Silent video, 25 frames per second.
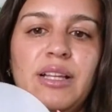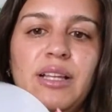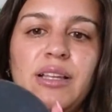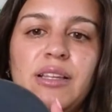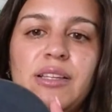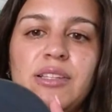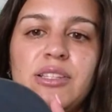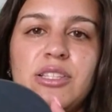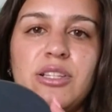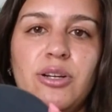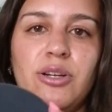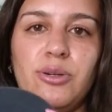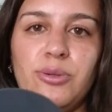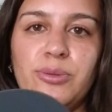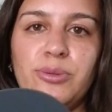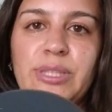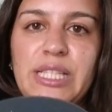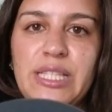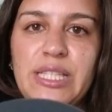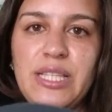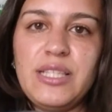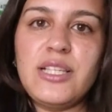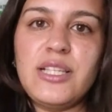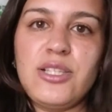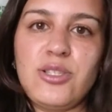So this
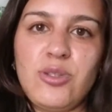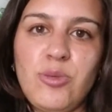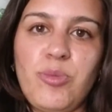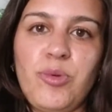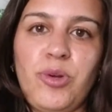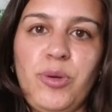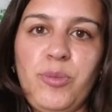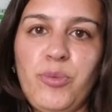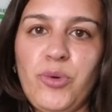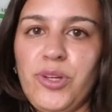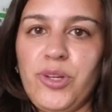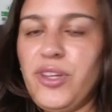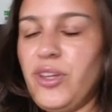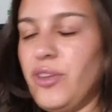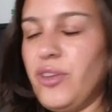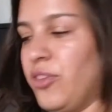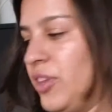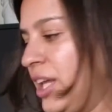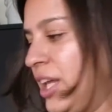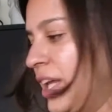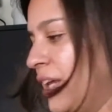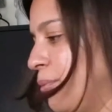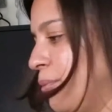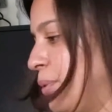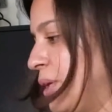is a super important
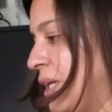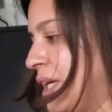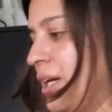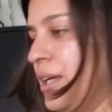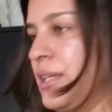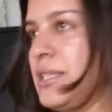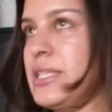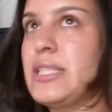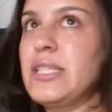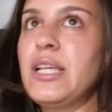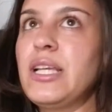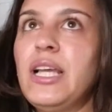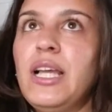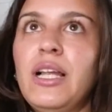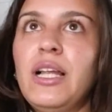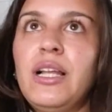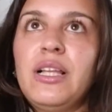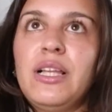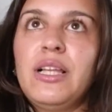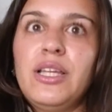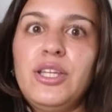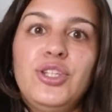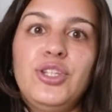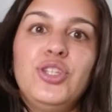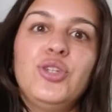thing because
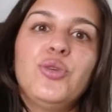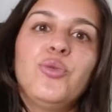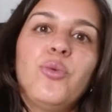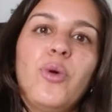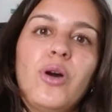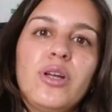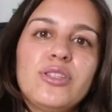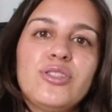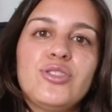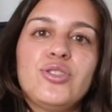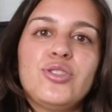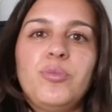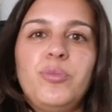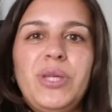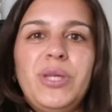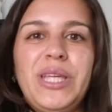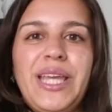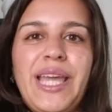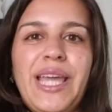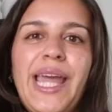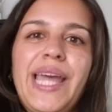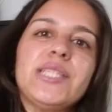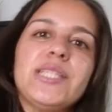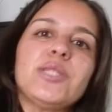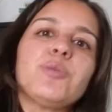you want to be
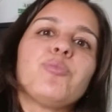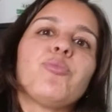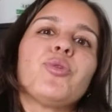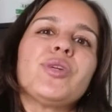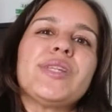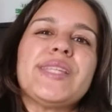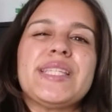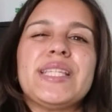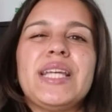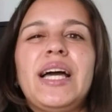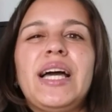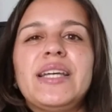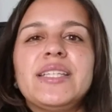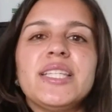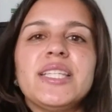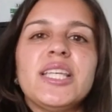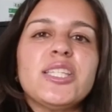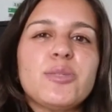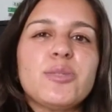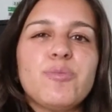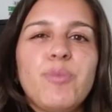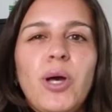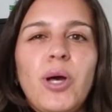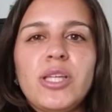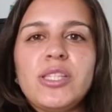as precise
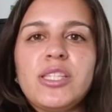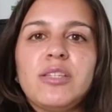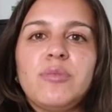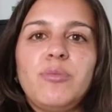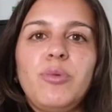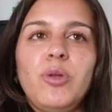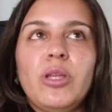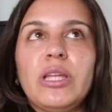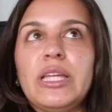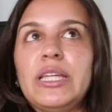as possible.